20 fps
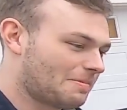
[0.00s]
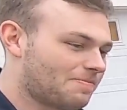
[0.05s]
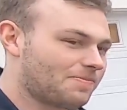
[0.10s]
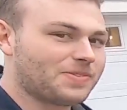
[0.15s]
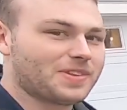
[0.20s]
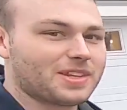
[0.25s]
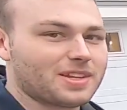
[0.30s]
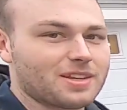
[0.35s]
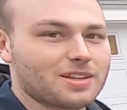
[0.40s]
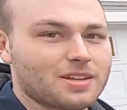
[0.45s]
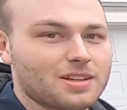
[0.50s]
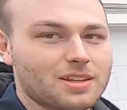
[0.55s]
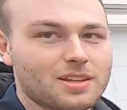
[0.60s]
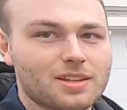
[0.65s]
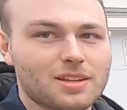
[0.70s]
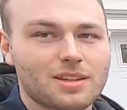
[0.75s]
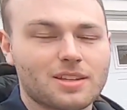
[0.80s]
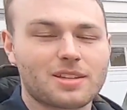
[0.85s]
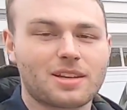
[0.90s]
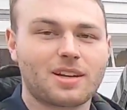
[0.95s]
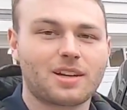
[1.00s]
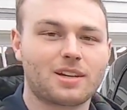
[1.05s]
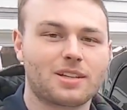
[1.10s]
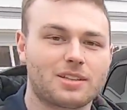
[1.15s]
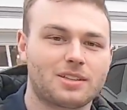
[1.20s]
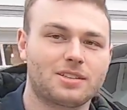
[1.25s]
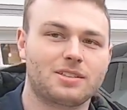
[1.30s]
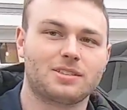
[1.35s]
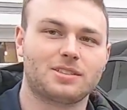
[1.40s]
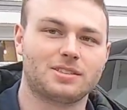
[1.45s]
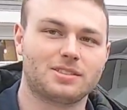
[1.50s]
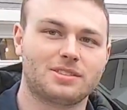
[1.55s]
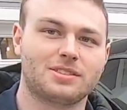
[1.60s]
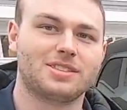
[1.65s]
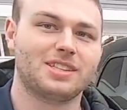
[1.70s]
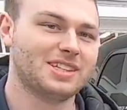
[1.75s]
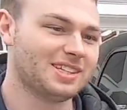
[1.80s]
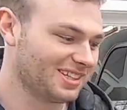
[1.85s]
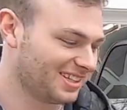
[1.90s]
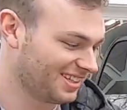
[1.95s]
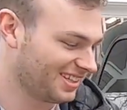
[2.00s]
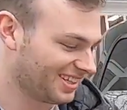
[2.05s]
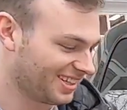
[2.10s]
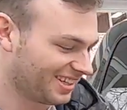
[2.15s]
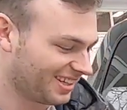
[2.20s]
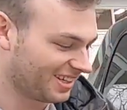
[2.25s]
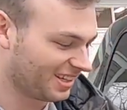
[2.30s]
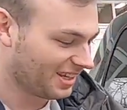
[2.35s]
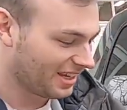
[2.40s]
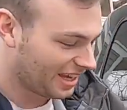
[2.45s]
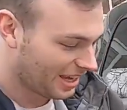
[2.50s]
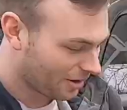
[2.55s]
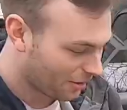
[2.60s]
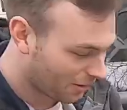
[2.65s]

so that's gonna be really ridiculous.